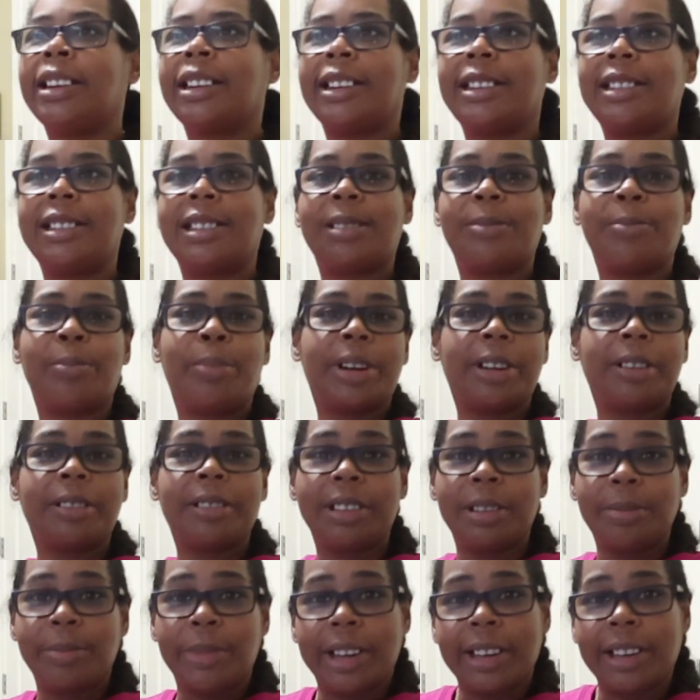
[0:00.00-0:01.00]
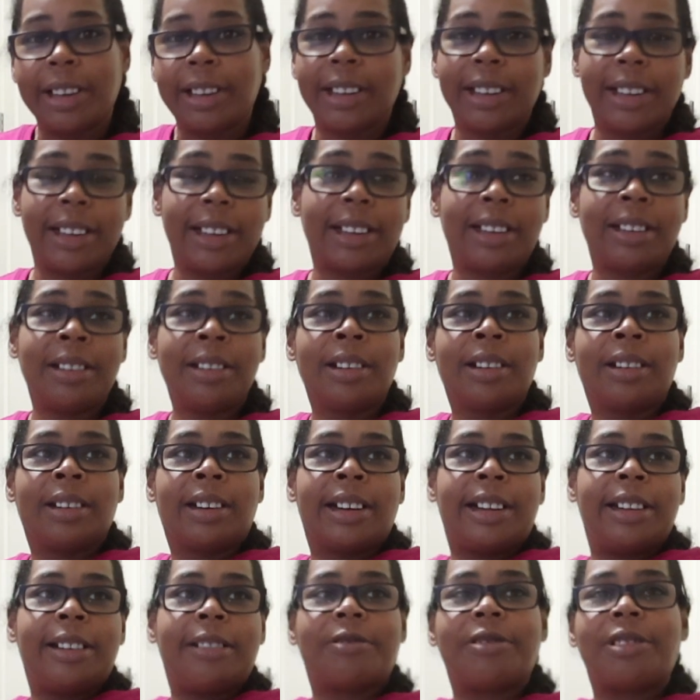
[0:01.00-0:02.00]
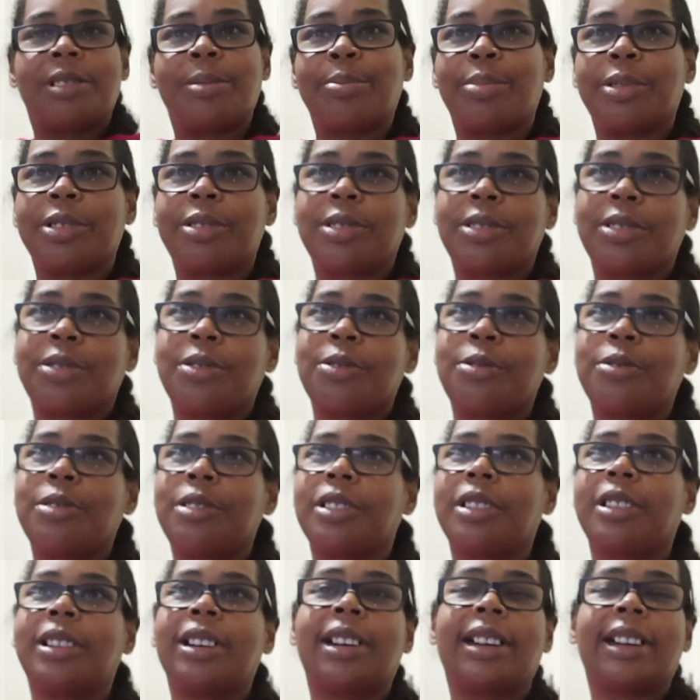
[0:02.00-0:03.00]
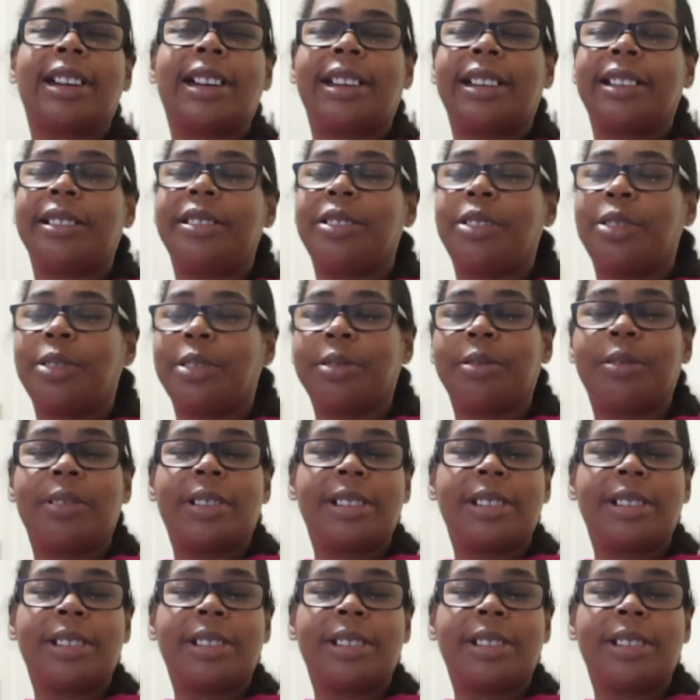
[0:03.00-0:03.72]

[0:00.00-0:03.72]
He's barely making it. He owns a bookstore and, you know,